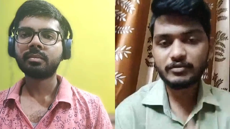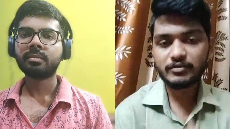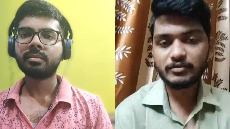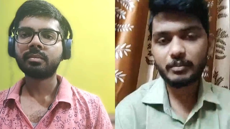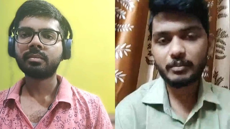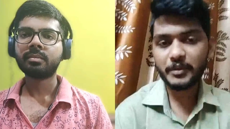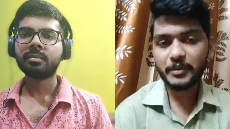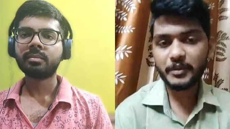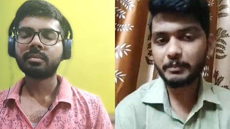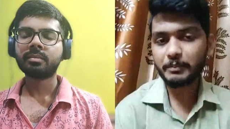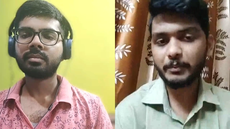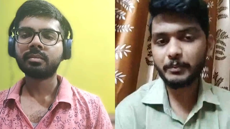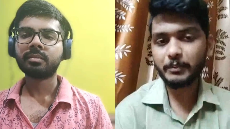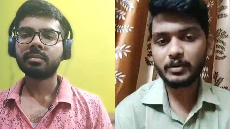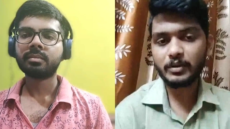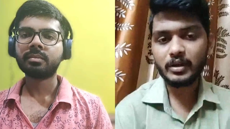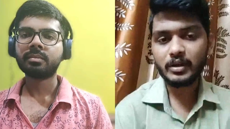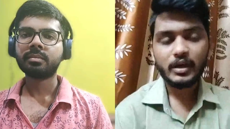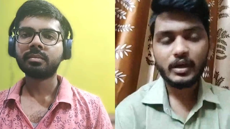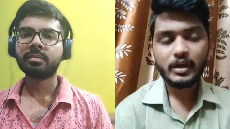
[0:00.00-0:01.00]
Speaker 1: wants from
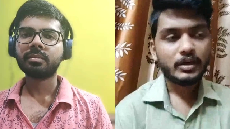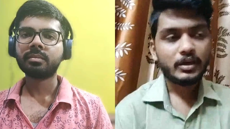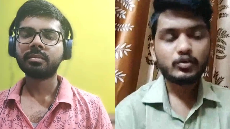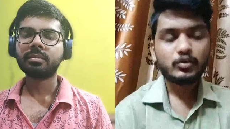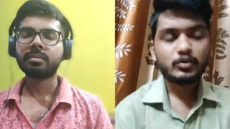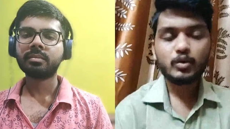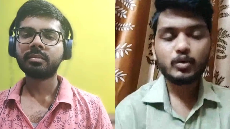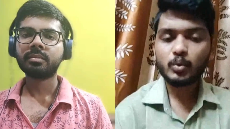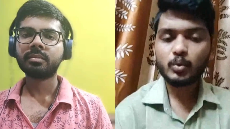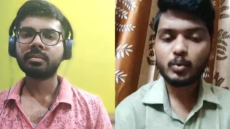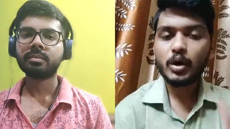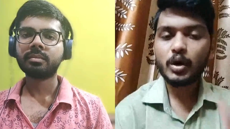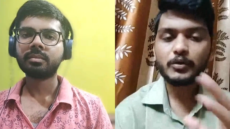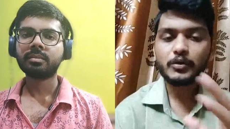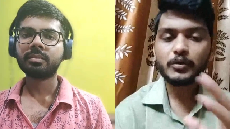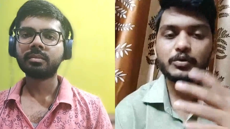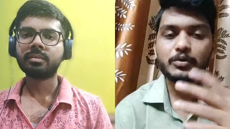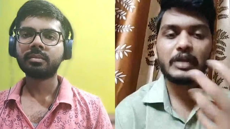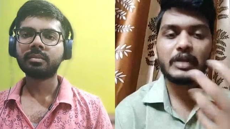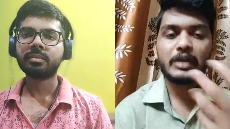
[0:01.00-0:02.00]
people. So
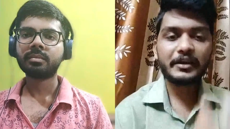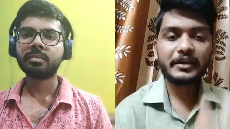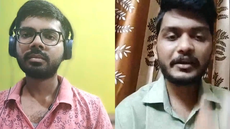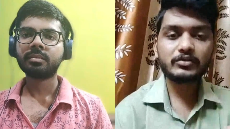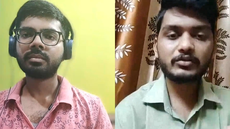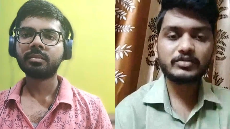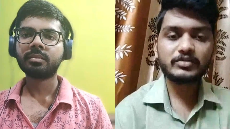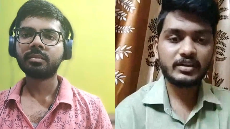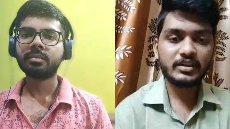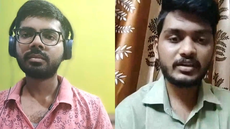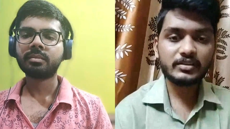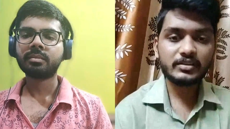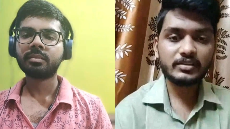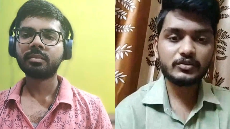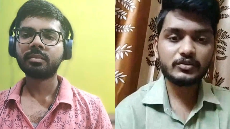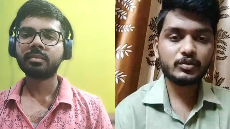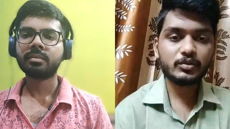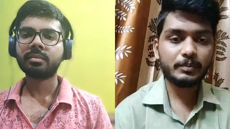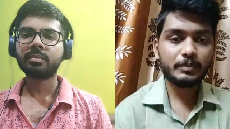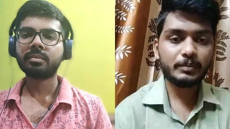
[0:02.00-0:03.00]
what would like to
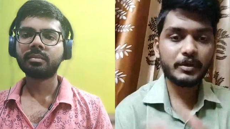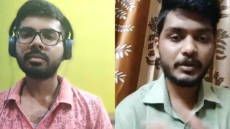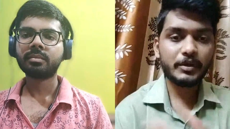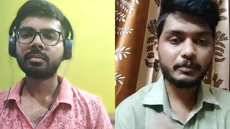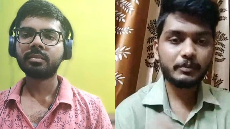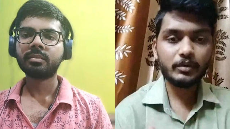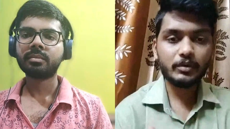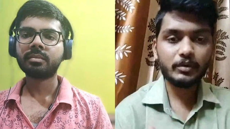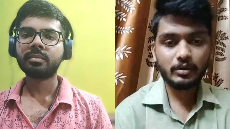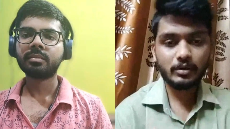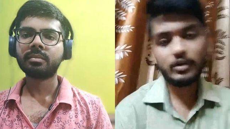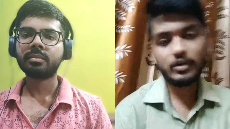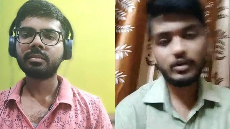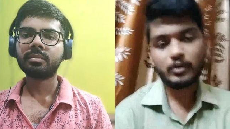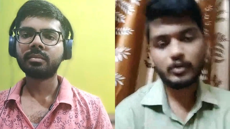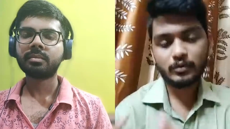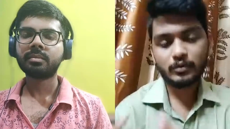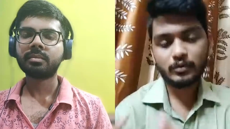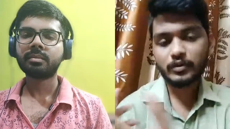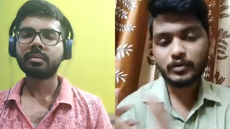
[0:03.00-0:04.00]
suggest to the people
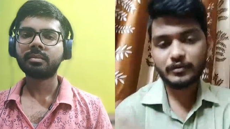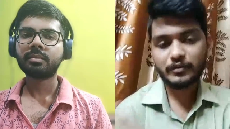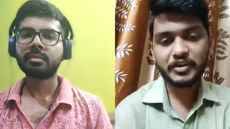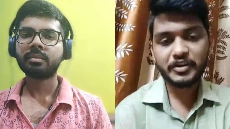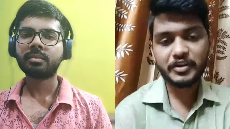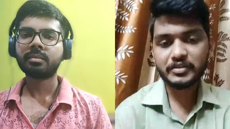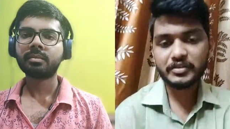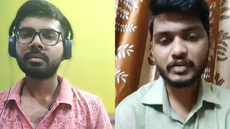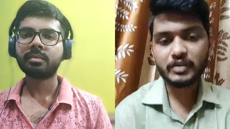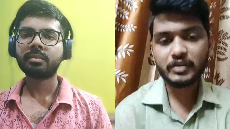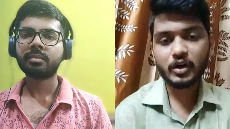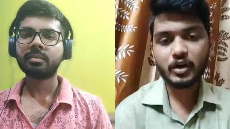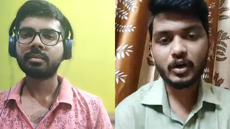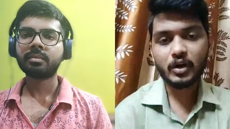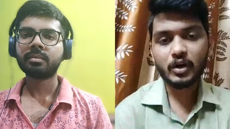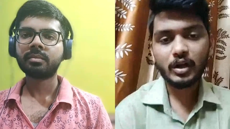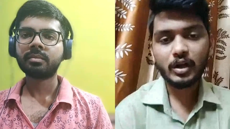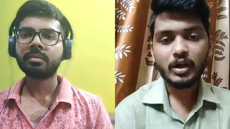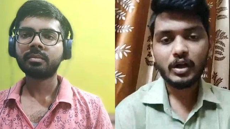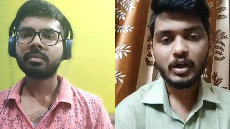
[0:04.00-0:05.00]
you know for the freshers
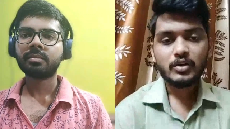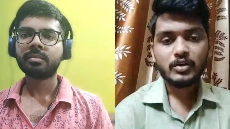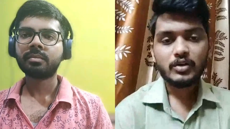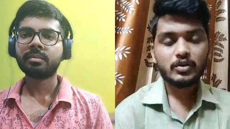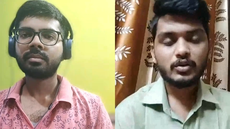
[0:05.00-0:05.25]
and all?